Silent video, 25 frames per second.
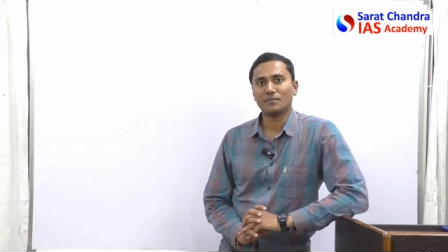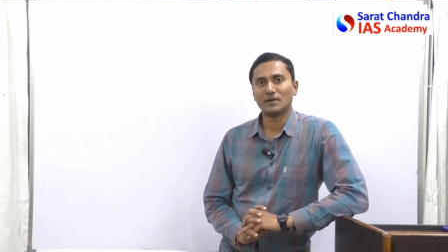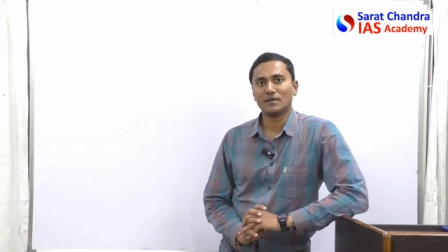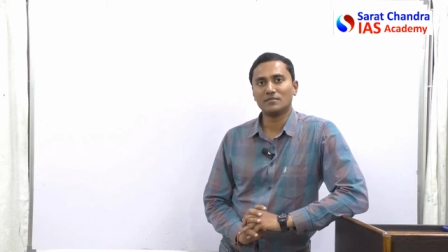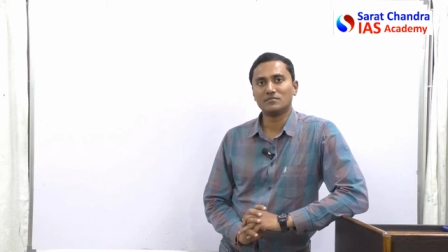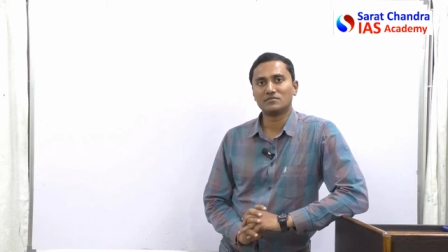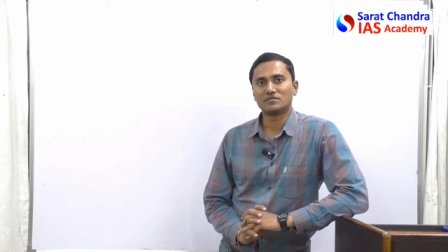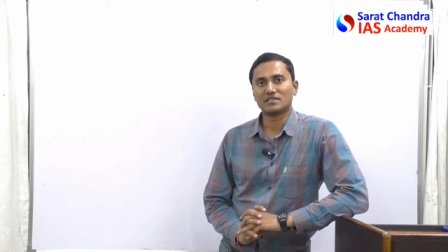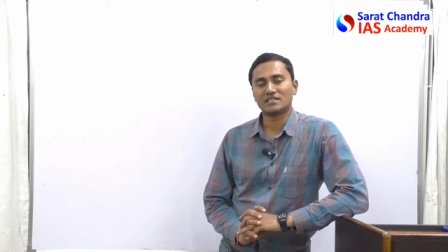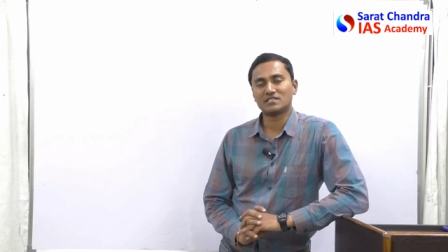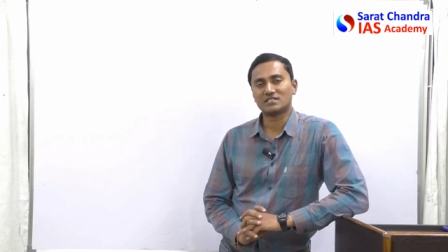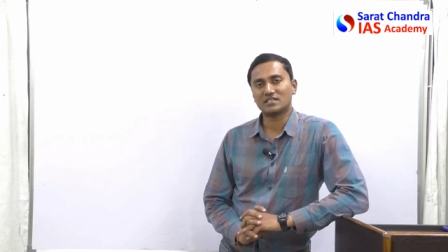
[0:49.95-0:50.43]

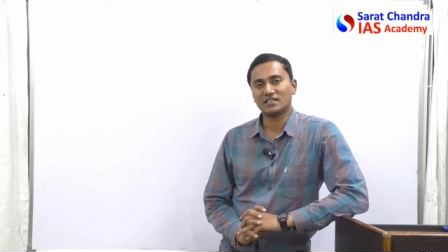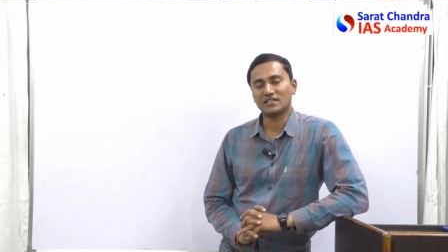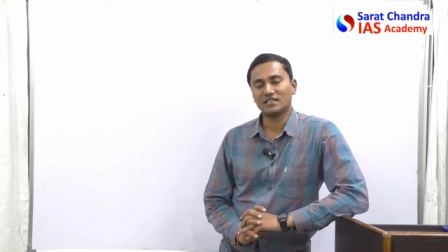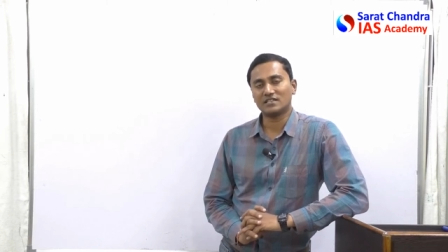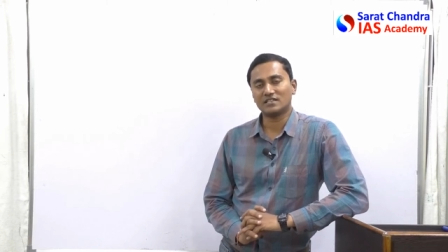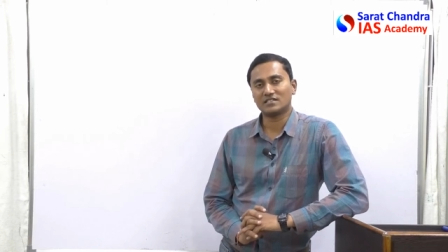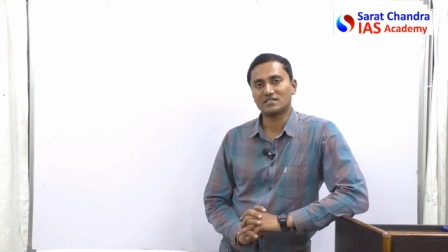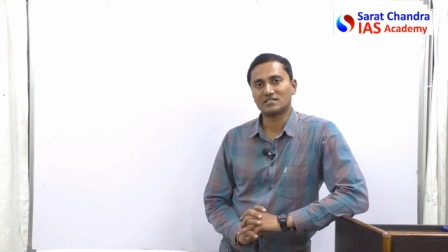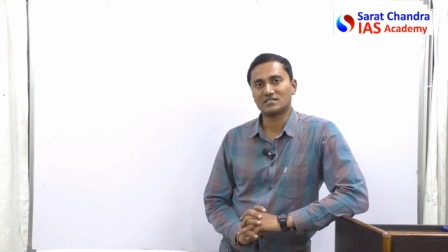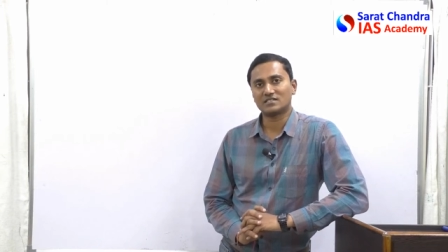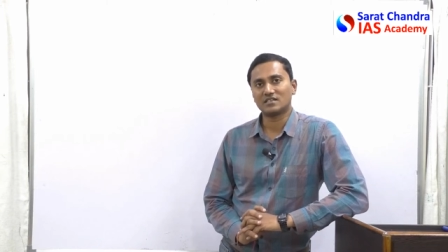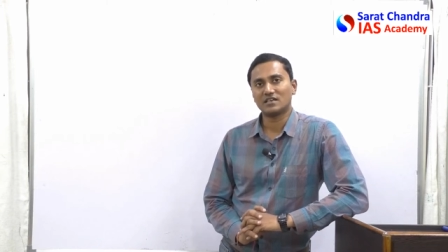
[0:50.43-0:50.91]
prelims test
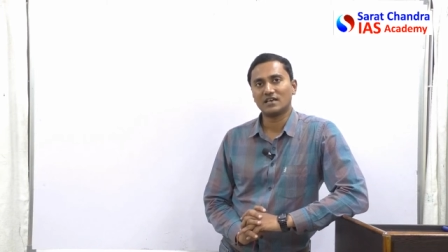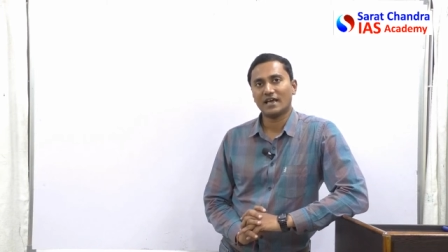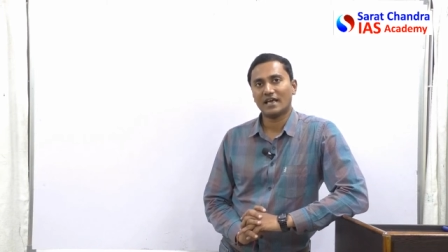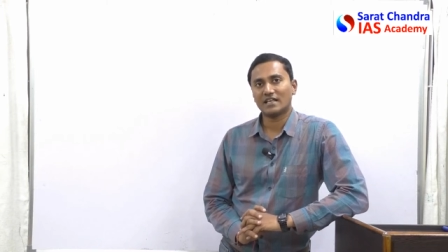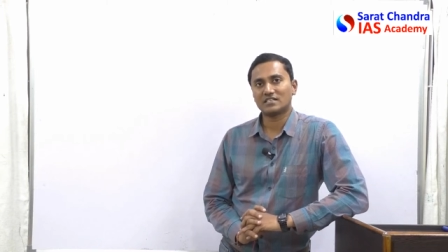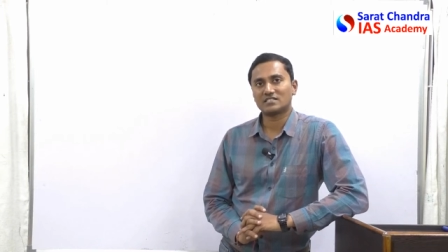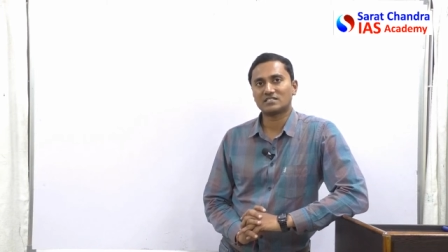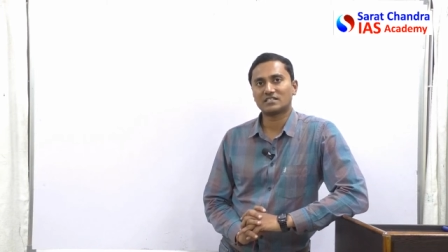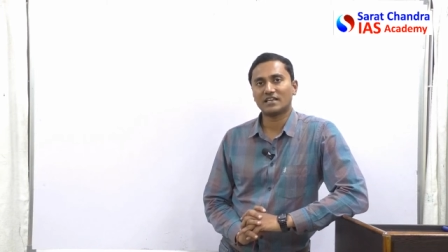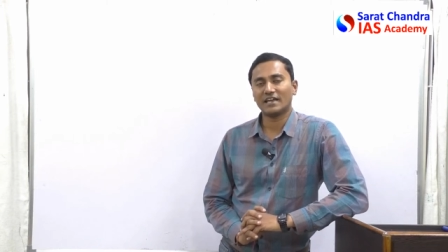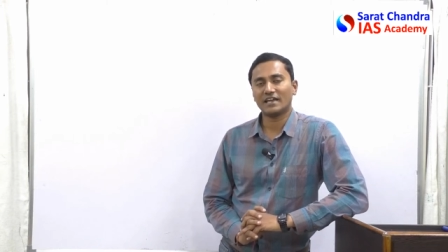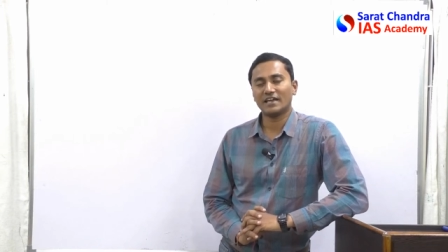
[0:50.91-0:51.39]
series
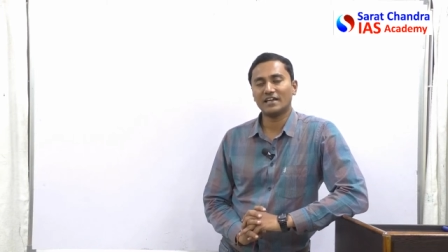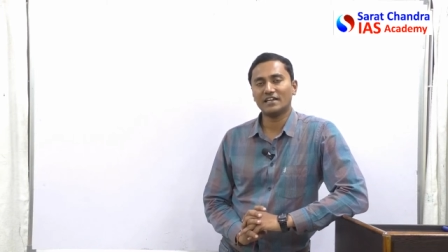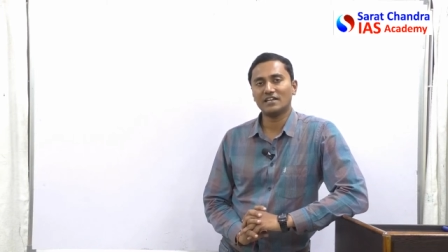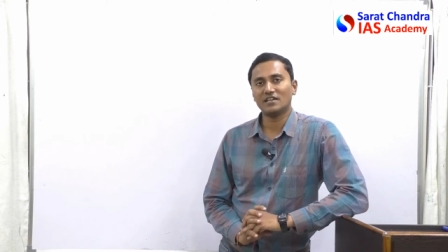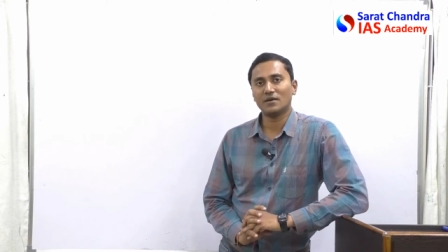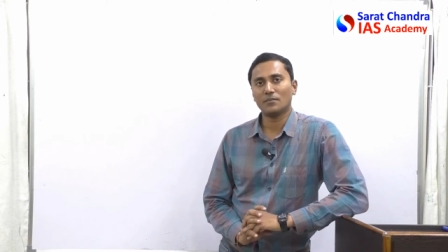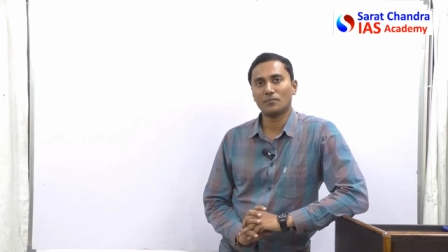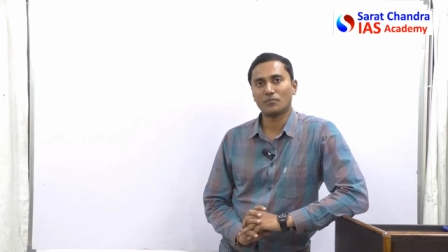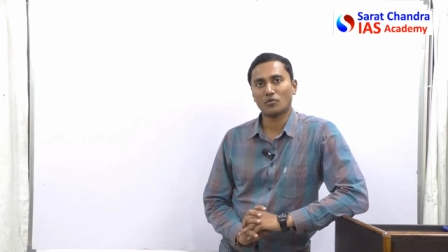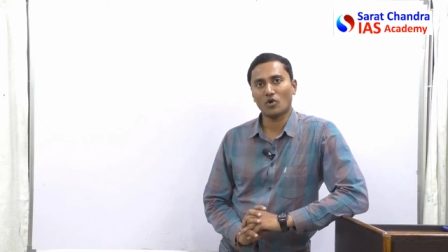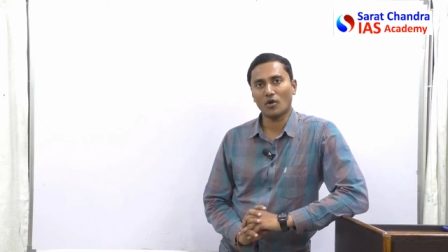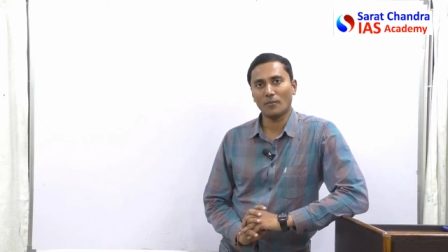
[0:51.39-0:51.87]
has gained
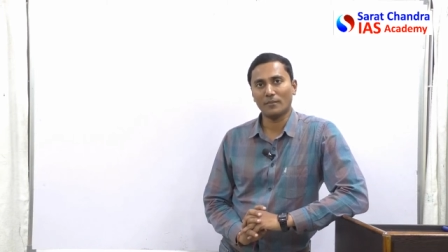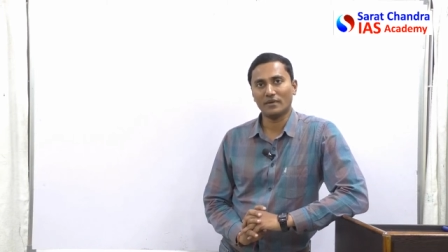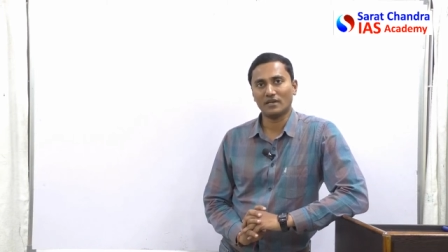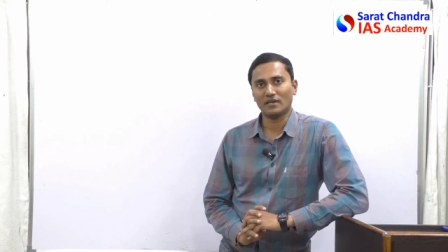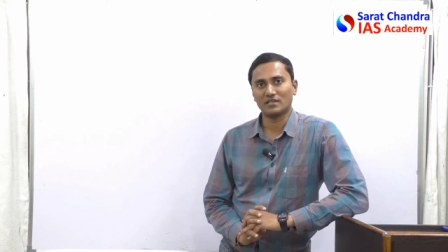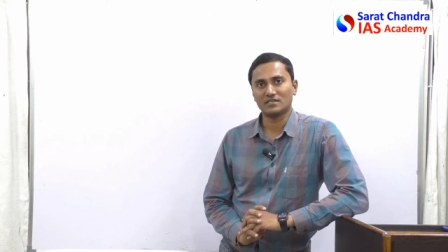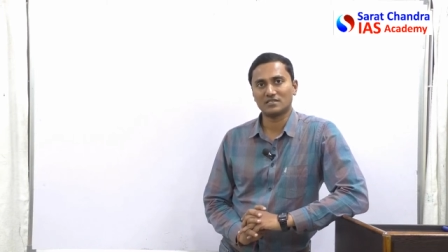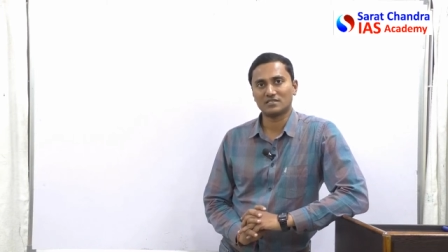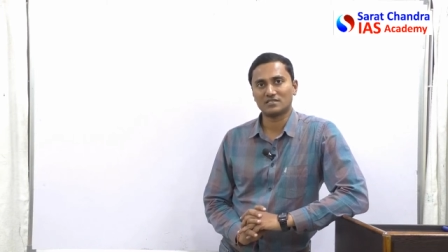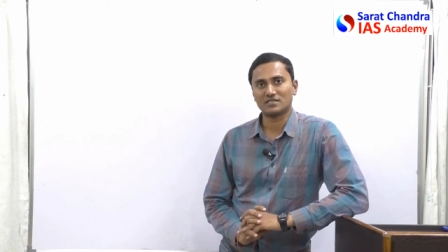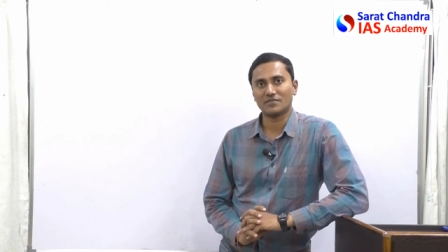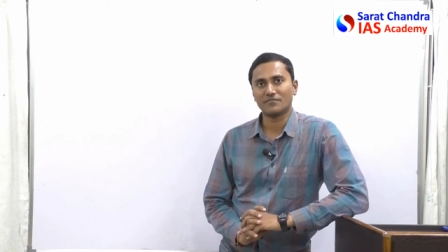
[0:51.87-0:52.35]

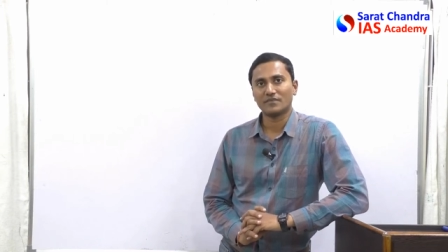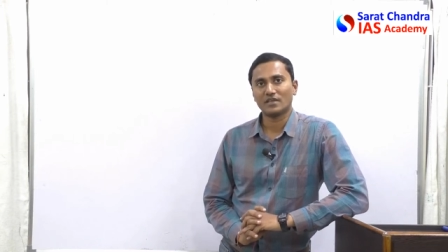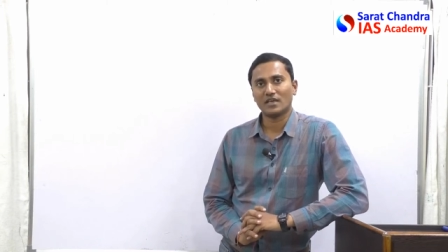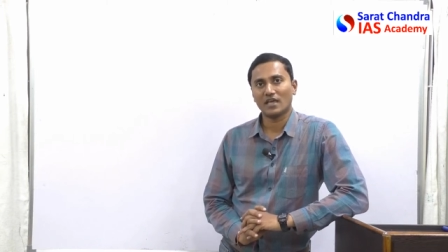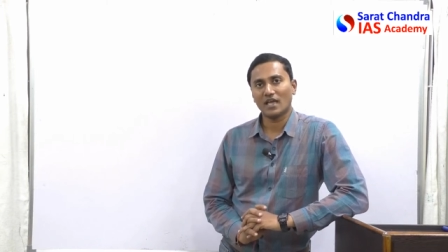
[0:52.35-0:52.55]
prominence.